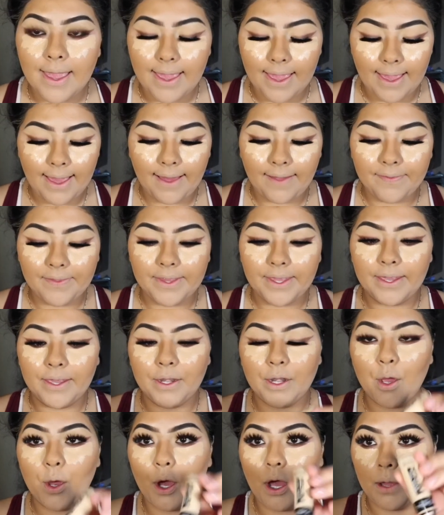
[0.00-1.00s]
And
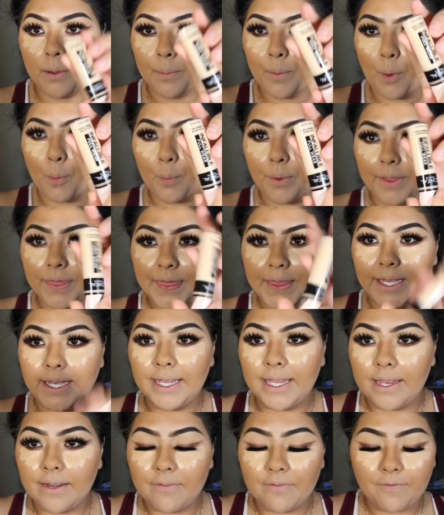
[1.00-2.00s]
then with the
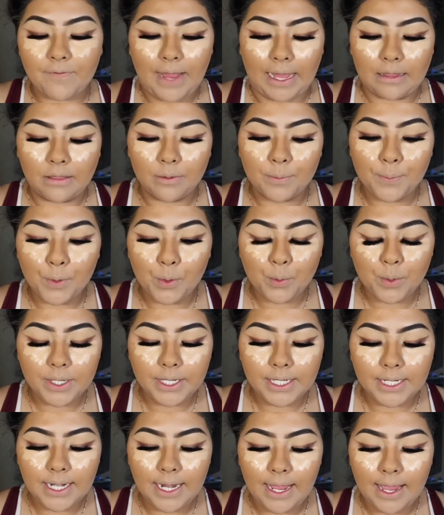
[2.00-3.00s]
Infallible
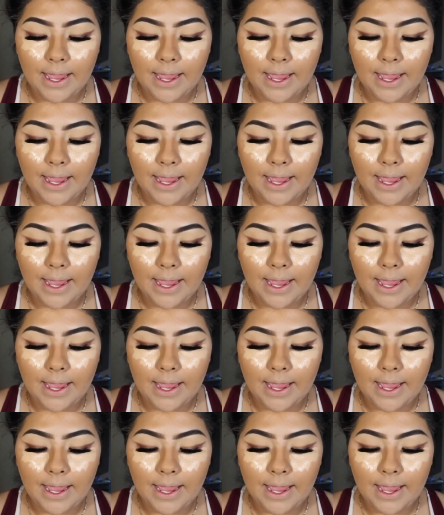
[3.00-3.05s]
one,